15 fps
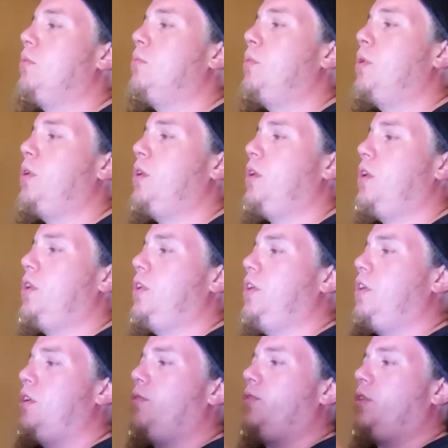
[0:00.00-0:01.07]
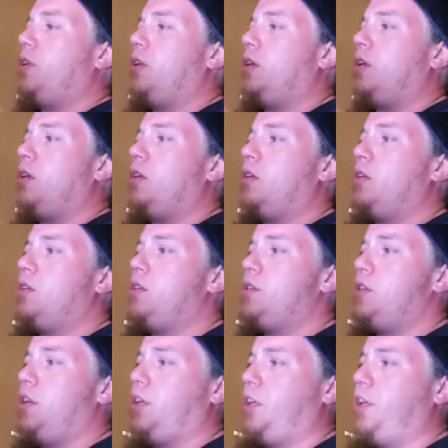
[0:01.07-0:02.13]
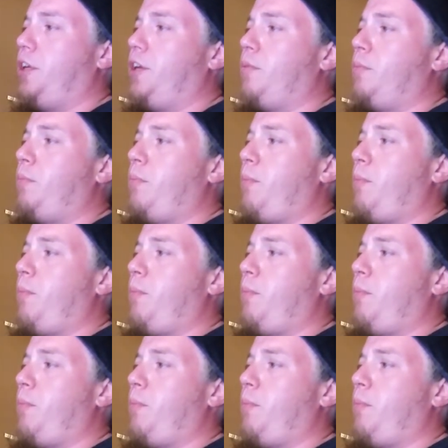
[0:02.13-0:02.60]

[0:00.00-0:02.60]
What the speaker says: put it on the end of our stick here.